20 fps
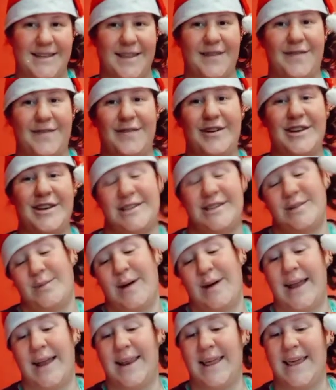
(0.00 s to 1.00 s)
so the first
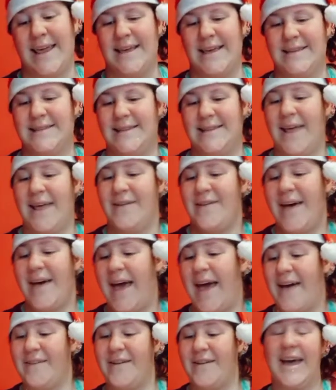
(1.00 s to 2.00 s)
one is Never
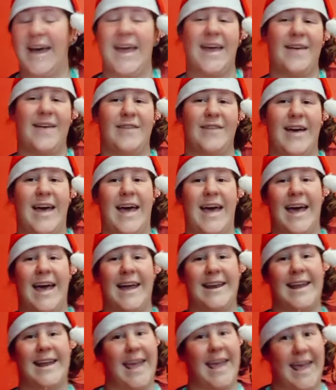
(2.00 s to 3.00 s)
Have I Ever
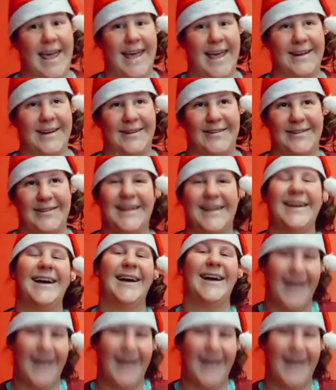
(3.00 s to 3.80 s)
Had Eggnog.